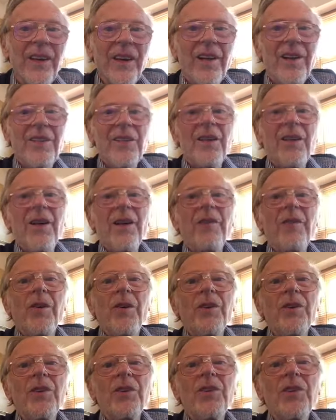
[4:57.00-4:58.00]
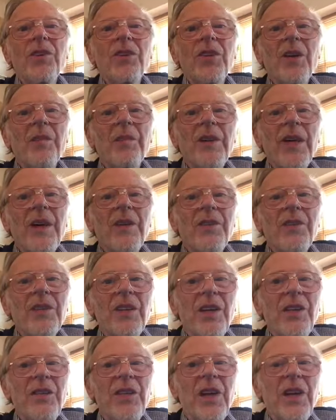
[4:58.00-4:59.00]
And so I'm going to shut up now and
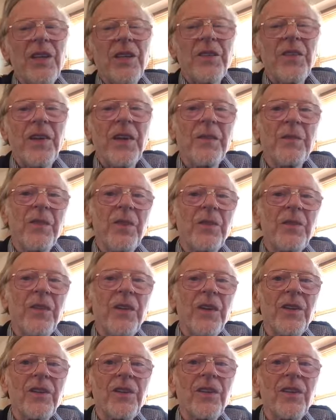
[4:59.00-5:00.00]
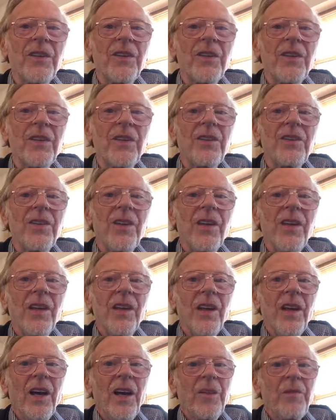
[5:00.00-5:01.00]
say thanks very much for listening to this,
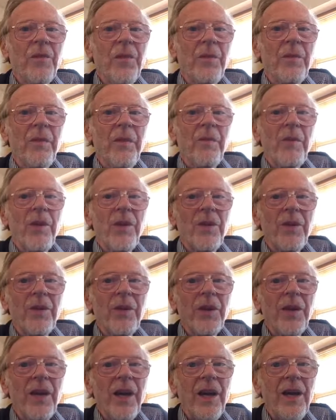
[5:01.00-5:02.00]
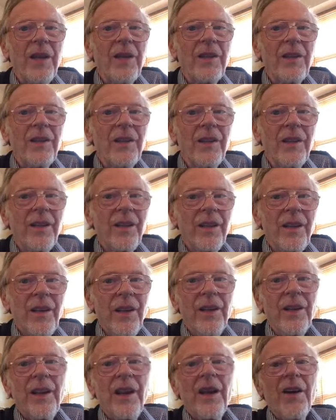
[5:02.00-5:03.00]
and we'll be with you again
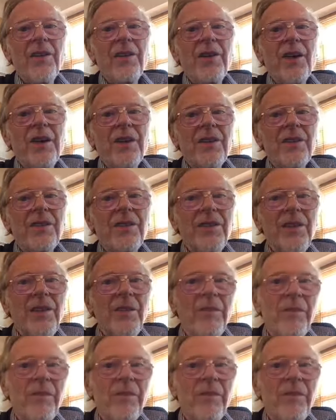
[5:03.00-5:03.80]
in our next